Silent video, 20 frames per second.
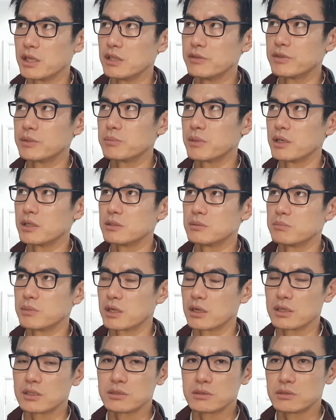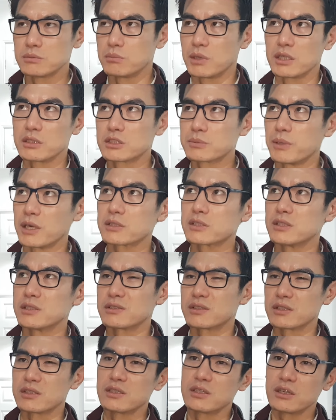leave it, might spot it
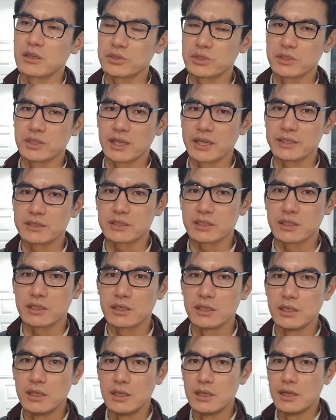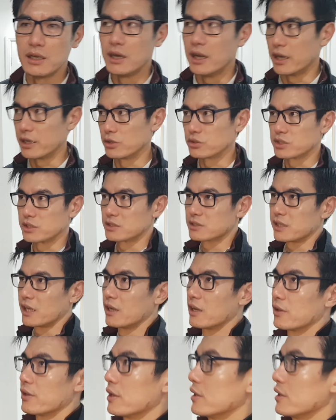and think, oh, I'll do it later, and it'll just stay like